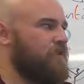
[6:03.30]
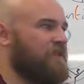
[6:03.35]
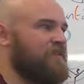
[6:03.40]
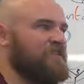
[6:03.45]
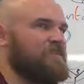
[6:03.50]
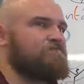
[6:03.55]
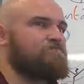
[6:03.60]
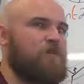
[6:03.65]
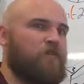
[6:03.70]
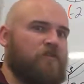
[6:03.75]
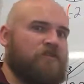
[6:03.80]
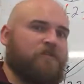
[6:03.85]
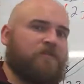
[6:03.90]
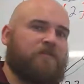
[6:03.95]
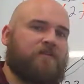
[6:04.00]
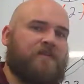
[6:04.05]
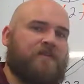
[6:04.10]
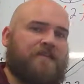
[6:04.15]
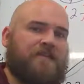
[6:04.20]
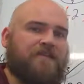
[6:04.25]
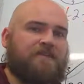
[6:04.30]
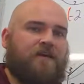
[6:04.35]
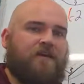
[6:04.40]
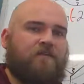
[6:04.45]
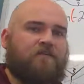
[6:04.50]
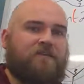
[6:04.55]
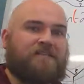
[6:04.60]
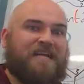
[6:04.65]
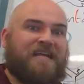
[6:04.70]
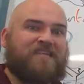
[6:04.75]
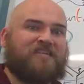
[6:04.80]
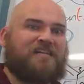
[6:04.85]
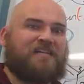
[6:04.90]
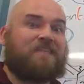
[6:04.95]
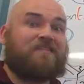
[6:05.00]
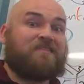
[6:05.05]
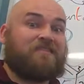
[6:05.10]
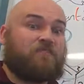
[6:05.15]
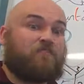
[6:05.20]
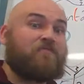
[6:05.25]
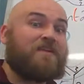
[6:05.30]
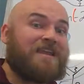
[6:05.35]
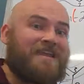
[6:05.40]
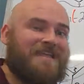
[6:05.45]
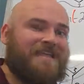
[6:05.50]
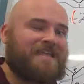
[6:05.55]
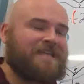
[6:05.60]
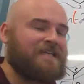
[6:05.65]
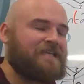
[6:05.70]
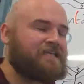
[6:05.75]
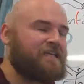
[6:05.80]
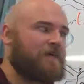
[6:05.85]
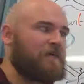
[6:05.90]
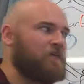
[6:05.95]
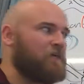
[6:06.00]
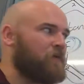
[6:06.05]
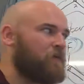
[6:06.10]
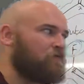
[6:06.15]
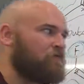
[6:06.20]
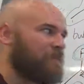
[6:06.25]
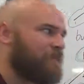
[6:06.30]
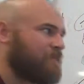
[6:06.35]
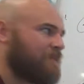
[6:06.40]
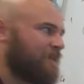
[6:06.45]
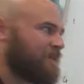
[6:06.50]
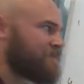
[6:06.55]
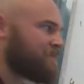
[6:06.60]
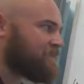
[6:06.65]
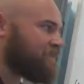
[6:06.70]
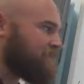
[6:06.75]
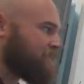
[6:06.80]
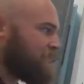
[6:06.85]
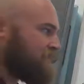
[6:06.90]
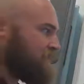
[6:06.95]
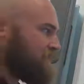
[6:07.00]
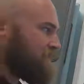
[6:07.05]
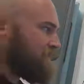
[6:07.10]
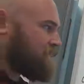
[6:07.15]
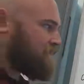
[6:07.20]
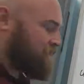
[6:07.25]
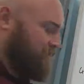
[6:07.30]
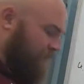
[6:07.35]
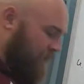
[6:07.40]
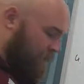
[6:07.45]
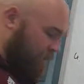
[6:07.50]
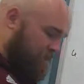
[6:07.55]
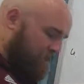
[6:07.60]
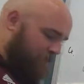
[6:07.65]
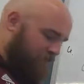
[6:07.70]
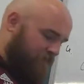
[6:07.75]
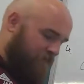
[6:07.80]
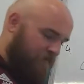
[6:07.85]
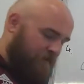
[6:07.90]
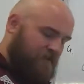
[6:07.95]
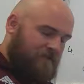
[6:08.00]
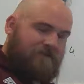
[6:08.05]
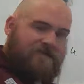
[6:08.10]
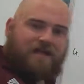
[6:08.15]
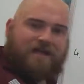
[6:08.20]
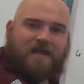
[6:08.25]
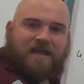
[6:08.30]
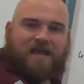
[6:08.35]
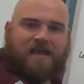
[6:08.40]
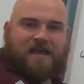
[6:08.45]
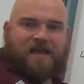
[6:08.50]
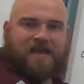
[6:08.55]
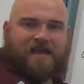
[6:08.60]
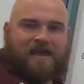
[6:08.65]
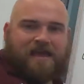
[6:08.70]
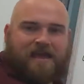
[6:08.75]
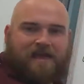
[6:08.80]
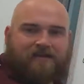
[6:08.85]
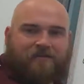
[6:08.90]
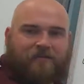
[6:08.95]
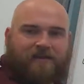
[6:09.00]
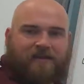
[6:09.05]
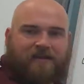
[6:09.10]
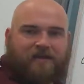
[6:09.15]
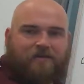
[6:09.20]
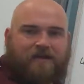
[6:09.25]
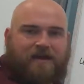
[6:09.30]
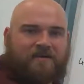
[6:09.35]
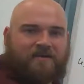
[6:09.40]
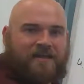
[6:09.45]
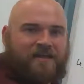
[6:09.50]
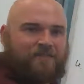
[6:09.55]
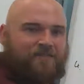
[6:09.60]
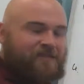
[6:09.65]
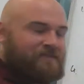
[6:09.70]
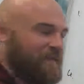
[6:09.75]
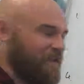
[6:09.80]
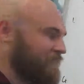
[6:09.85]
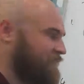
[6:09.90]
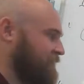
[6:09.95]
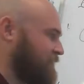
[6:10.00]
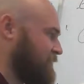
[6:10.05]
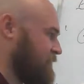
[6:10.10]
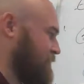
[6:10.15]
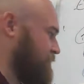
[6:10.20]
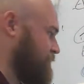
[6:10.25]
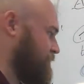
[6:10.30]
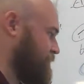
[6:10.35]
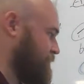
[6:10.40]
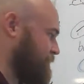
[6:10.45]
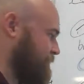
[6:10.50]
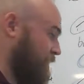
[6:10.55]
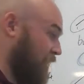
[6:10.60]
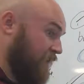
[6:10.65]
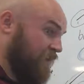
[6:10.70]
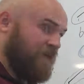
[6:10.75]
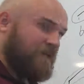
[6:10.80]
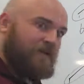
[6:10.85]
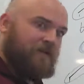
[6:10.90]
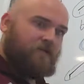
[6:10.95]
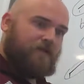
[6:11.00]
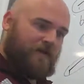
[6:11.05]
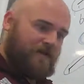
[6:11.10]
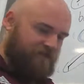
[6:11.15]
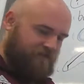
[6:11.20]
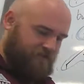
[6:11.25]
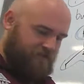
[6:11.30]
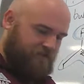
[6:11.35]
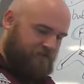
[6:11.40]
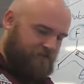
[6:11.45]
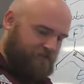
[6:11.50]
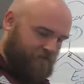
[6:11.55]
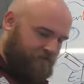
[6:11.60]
but it's a multiple ketone. There's actually 3 ketone groups in this. So how do we go about naming this? I hear you ask.